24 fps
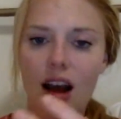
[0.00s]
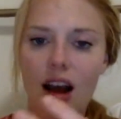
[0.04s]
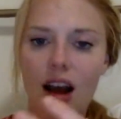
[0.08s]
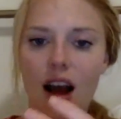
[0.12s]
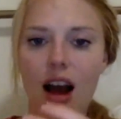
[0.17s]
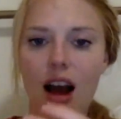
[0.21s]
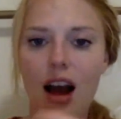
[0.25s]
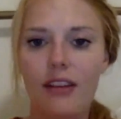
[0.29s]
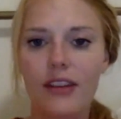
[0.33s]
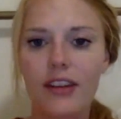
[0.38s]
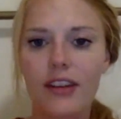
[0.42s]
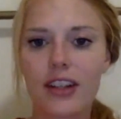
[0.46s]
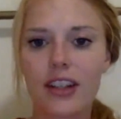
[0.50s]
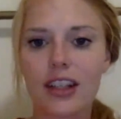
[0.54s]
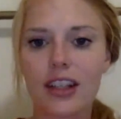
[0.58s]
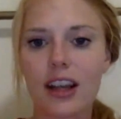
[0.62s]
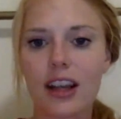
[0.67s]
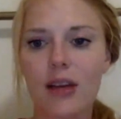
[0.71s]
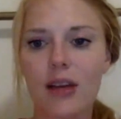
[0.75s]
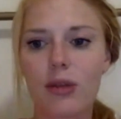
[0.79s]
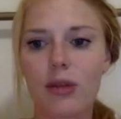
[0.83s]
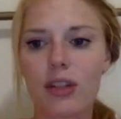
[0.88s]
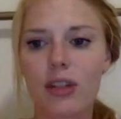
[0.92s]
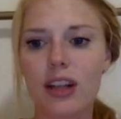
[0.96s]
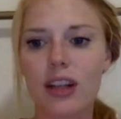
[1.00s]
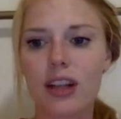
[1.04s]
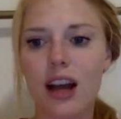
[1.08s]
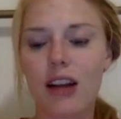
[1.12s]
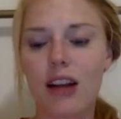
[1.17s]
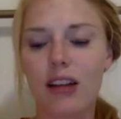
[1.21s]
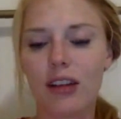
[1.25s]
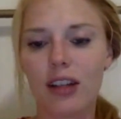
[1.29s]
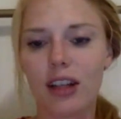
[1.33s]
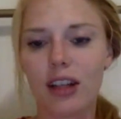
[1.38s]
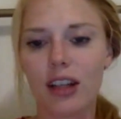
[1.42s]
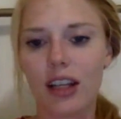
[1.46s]
obviously, it was
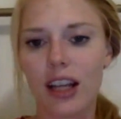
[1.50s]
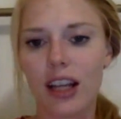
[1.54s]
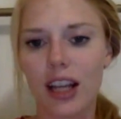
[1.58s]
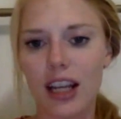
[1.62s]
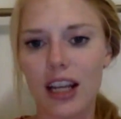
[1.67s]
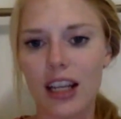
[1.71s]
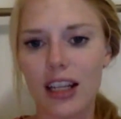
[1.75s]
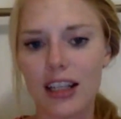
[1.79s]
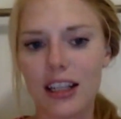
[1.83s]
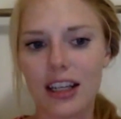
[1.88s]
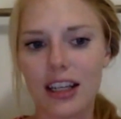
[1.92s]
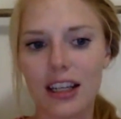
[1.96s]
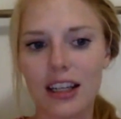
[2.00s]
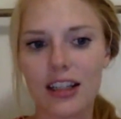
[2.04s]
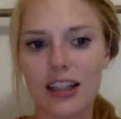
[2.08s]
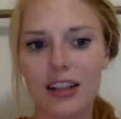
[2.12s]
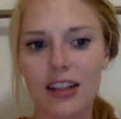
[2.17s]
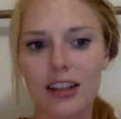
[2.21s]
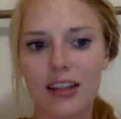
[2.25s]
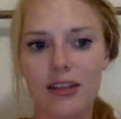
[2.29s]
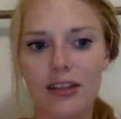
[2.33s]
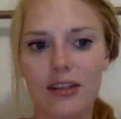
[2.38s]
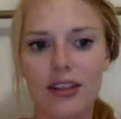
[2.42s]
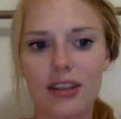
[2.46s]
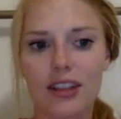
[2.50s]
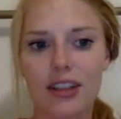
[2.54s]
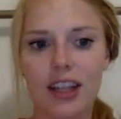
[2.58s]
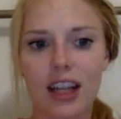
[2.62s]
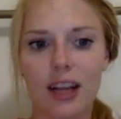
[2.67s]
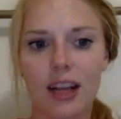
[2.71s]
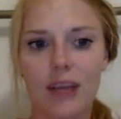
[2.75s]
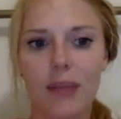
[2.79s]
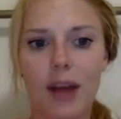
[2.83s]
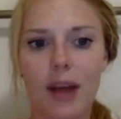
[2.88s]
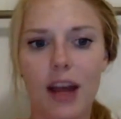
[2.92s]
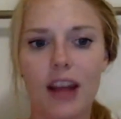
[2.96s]
not really easy to
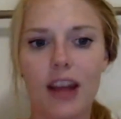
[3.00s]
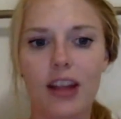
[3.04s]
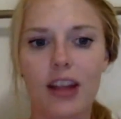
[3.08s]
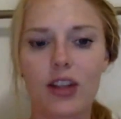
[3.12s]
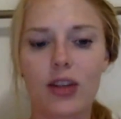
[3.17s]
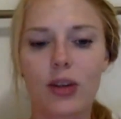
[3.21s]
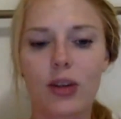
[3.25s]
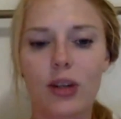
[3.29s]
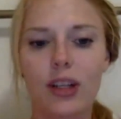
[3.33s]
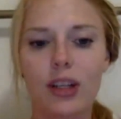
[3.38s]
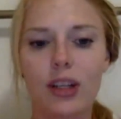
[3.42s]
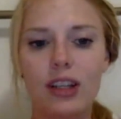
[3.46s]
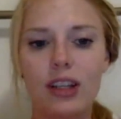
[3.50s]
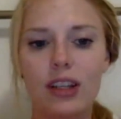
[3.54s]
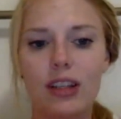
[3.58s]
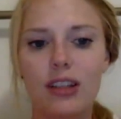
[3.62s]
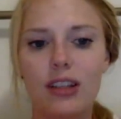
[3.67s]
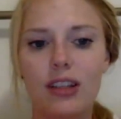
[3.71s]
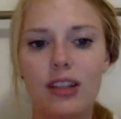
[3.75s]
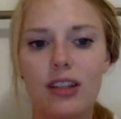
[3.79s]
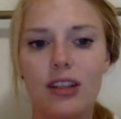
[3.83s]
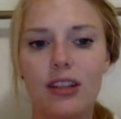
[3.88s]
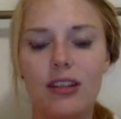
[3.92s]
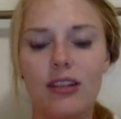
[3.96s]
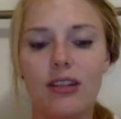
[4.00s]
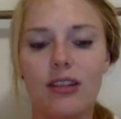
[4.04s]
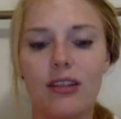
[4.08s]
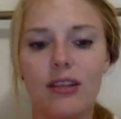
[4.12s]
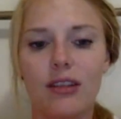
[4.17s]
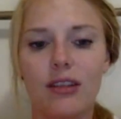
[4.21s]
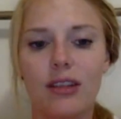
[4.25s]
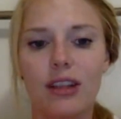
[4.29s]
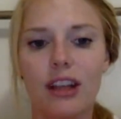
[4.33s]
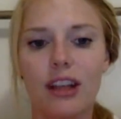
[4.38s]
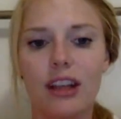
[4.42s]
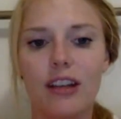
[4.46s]
stick by the choice
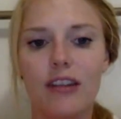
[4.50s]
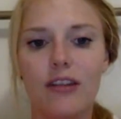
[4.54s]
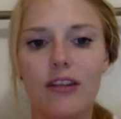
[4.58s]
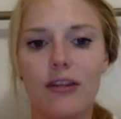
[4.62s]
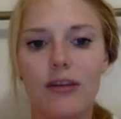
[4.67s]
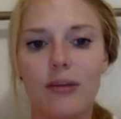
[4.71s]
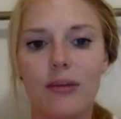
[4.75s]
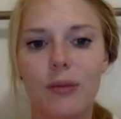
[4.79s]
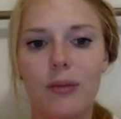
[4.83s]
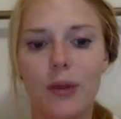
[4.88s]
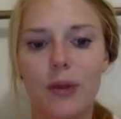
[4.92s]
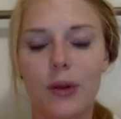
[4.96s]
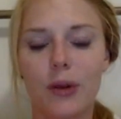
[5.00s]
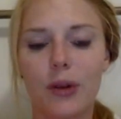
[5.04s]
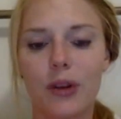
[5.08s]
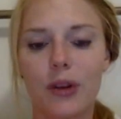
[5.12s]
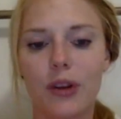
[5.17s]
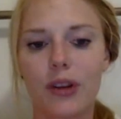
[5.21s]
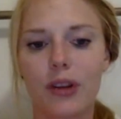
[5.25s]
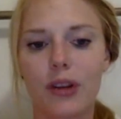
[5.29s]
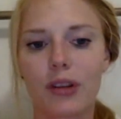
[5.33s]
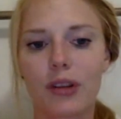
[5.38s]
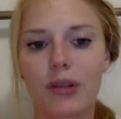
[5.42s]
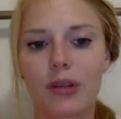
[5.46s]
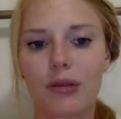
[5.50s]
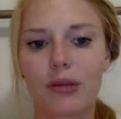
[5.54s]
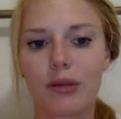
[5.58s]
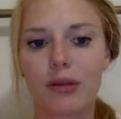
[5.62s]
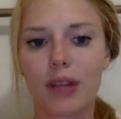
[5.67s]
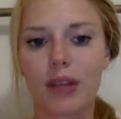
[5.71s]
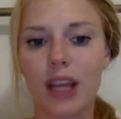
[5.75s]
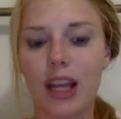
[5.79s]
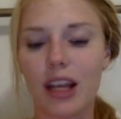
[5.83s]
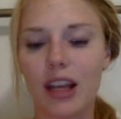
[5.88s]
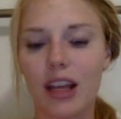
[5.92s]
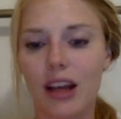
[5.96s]
to live both
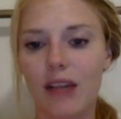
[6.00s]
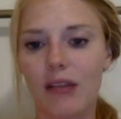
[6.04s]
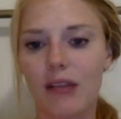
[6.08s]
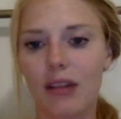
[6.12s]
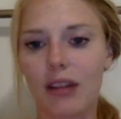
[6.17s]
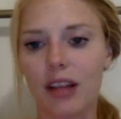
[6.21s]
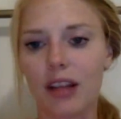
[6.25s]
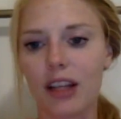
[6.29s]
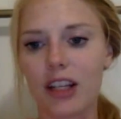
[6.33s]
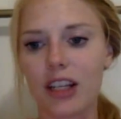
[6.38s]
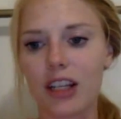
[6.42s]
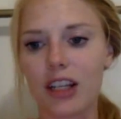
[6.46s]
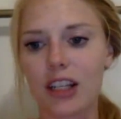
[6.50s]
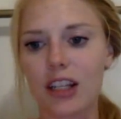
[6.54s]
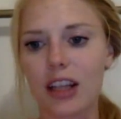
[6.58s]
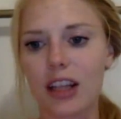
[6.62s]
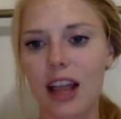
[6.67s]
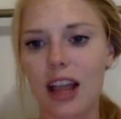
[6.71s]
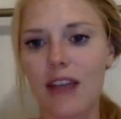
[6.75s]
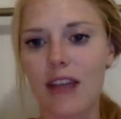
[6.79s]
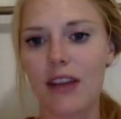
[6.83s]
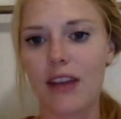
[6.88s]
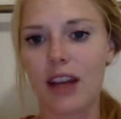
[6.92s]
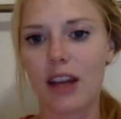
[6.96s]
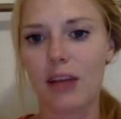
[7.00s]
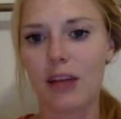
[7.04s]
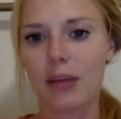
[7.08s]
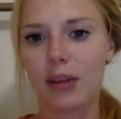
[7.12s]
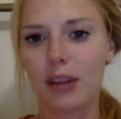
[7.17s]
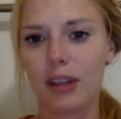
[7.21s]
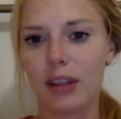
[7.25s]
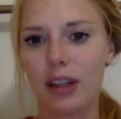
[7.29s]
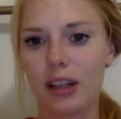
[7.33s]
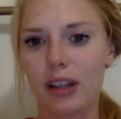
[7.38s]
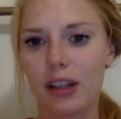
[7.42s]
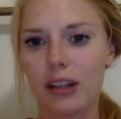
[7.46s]
a religious life and a
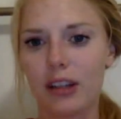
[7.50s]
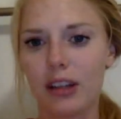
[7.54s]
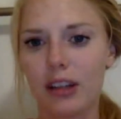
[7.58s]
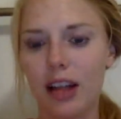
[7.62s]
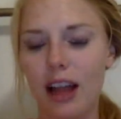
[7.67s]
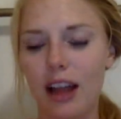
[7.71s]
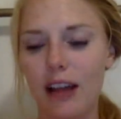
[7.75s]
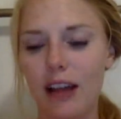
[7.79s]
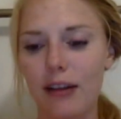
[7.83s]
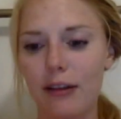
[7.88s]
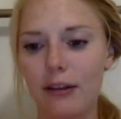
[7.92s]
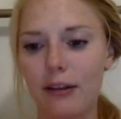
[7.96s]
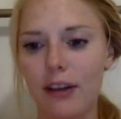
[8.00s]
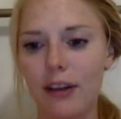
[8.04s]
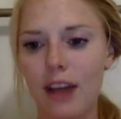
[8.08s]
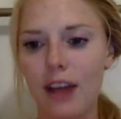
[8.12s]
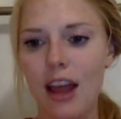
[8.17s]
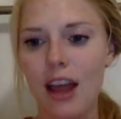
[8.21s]
political life.